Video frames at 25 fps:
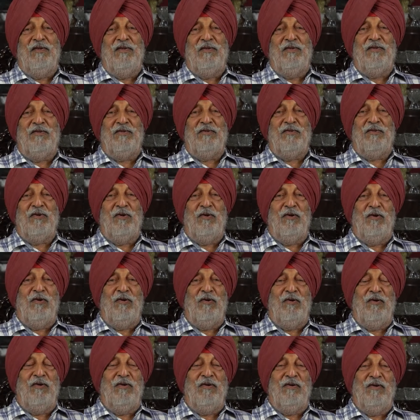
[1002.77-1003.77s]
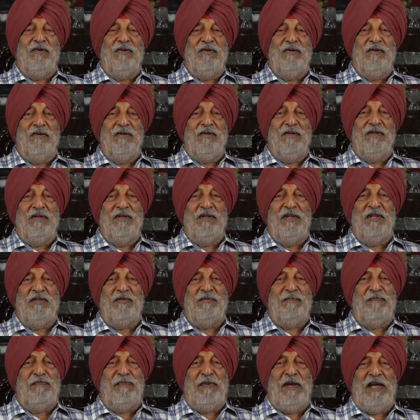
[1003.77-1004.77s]
So the
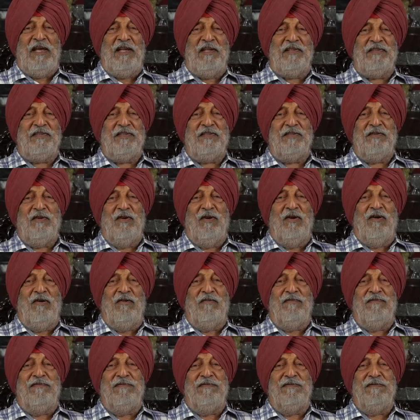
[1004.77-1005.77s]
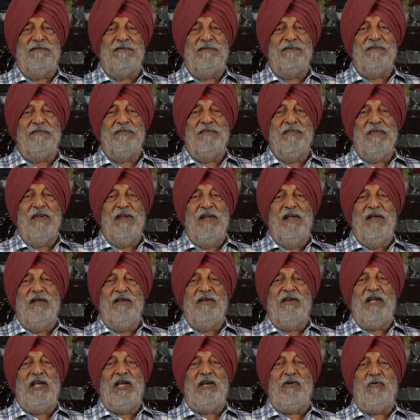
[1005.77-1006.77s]
space of
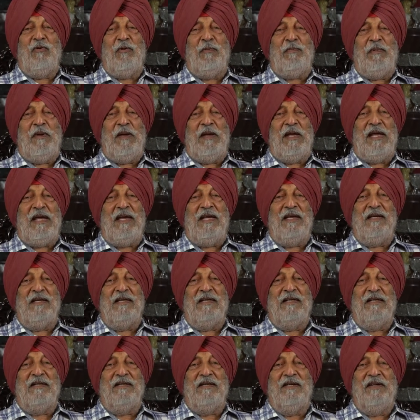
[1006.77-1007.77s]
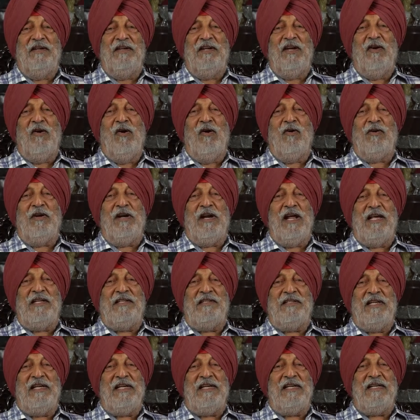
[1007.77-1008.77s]
re-equipping,
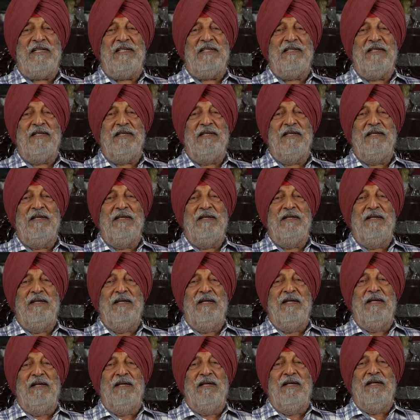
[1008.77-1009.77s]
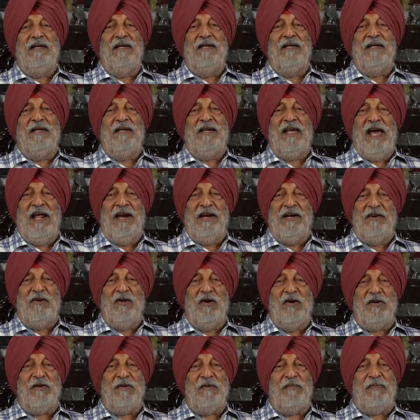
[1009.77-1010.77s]
reorganizing carried
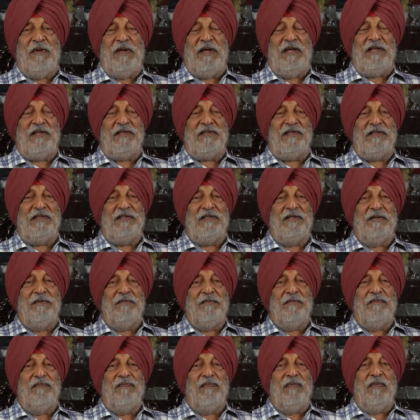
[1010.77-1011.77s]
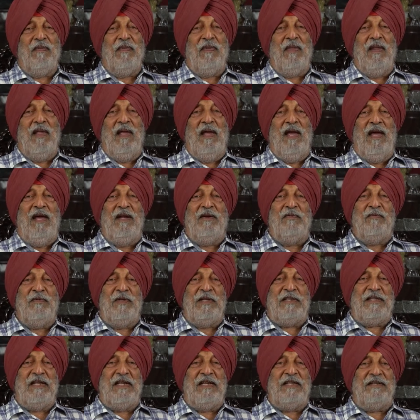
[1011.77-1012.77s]
on apace, and
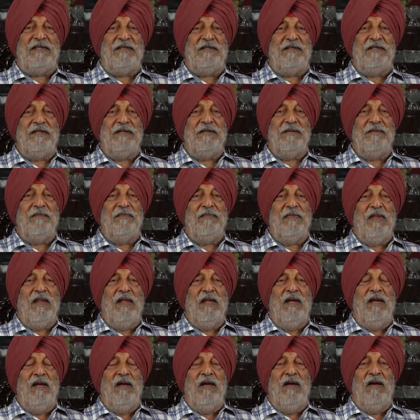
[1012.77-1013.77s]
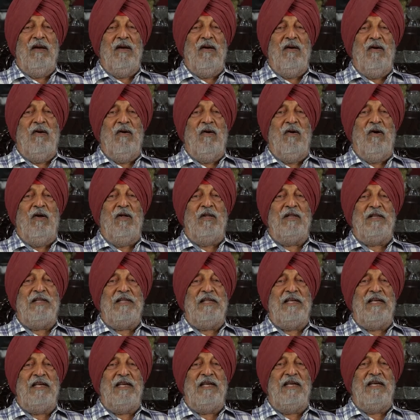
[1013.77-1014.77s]
with it all
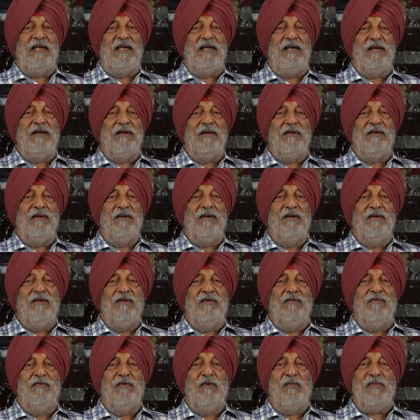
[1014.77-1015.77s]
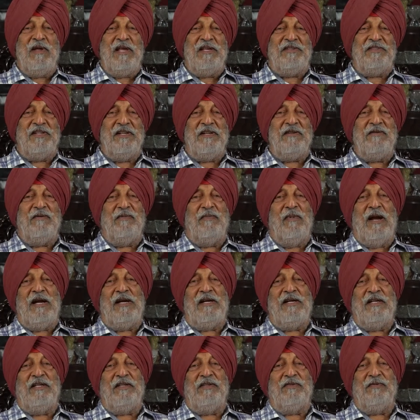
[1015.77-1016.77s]
the formation
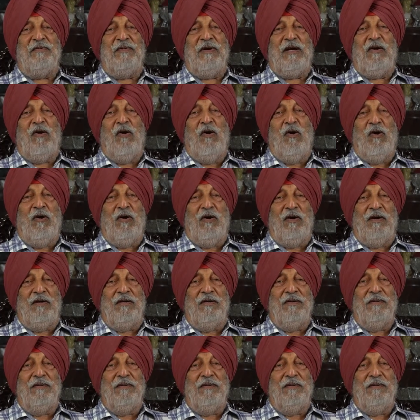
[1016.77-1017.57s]
commanders were called,